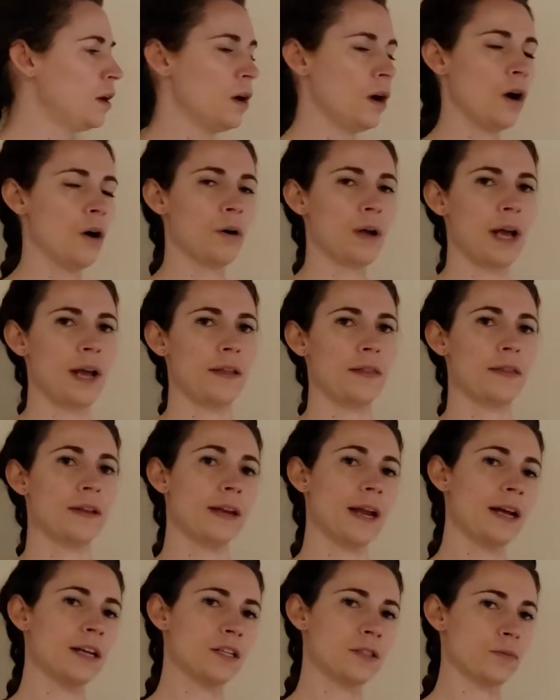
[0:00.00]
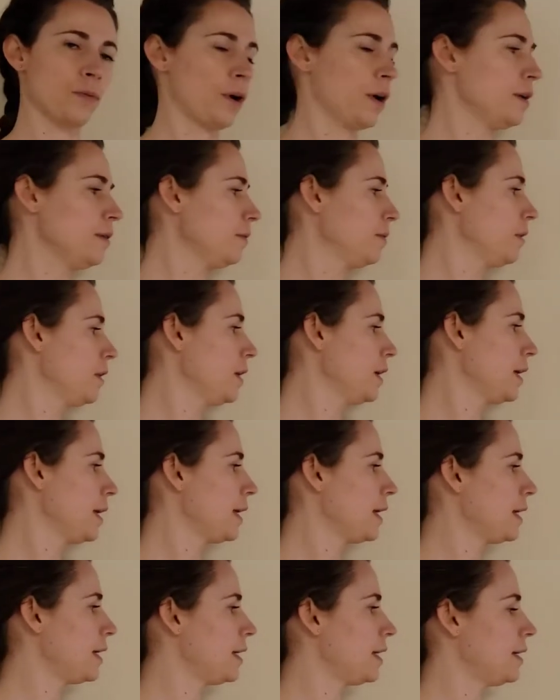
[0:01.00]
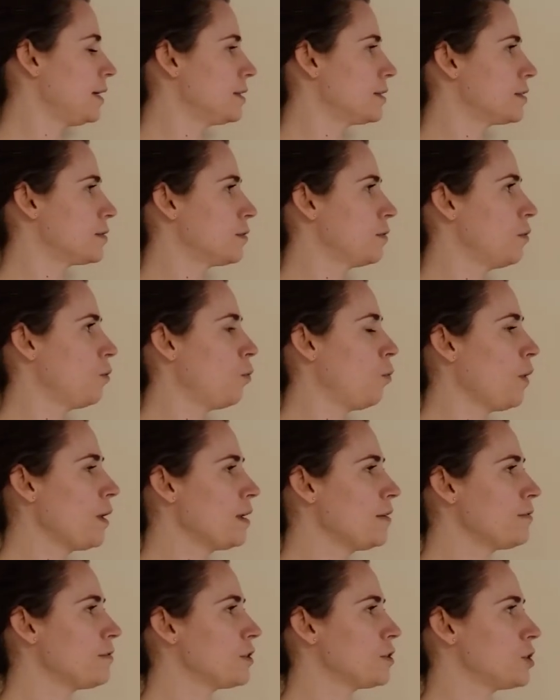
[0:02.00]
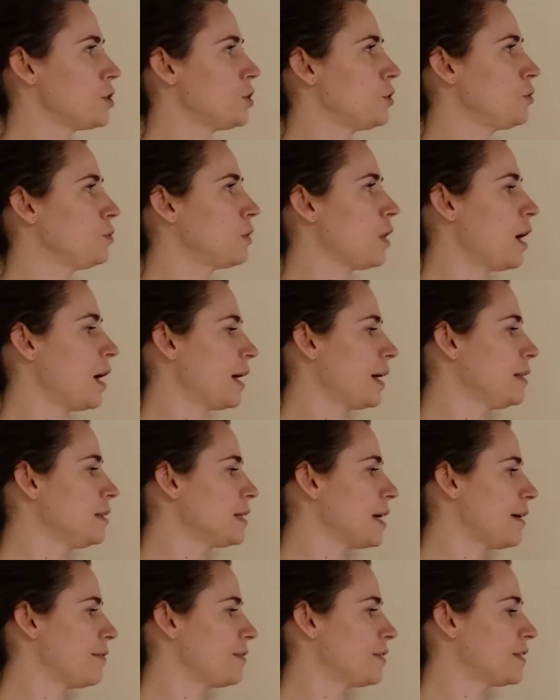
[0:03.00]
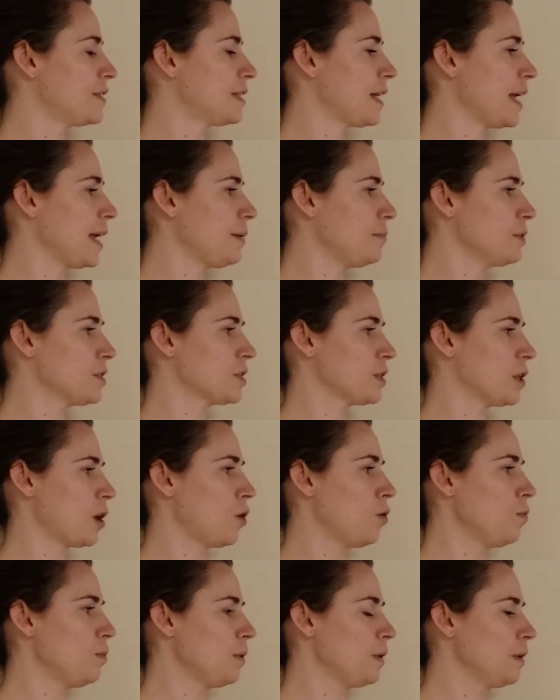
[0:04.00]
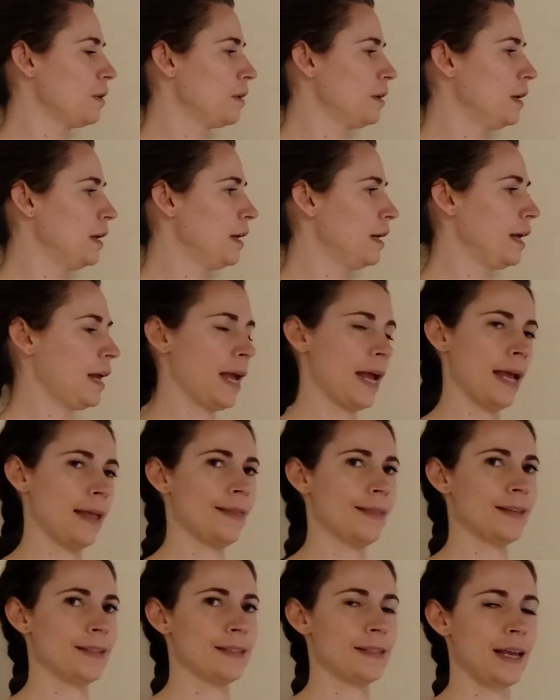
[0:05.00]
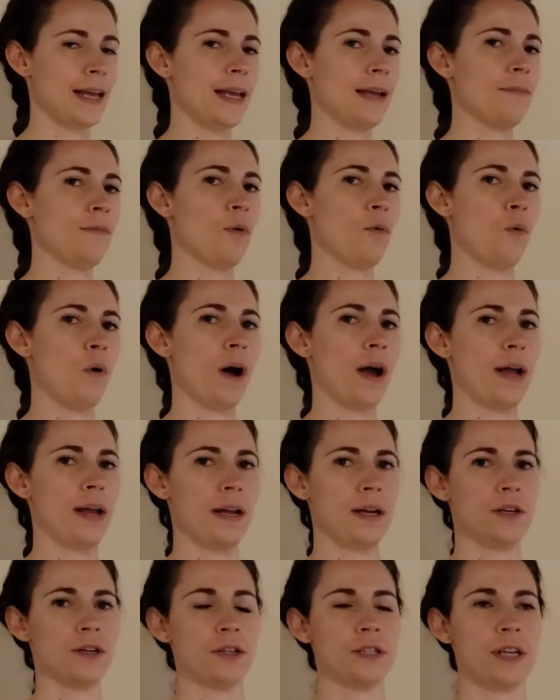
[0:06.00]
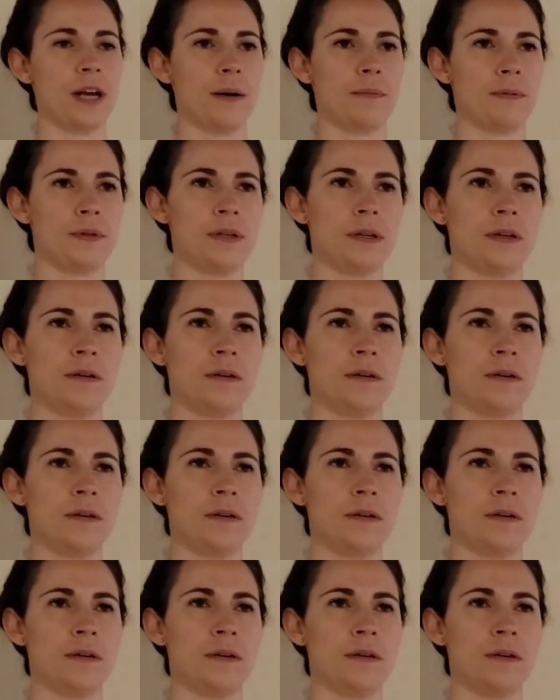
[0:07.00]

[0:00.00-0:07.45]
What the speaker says: Okay, the next one is, what if the 2 lines have the same slope and the same y-intercept?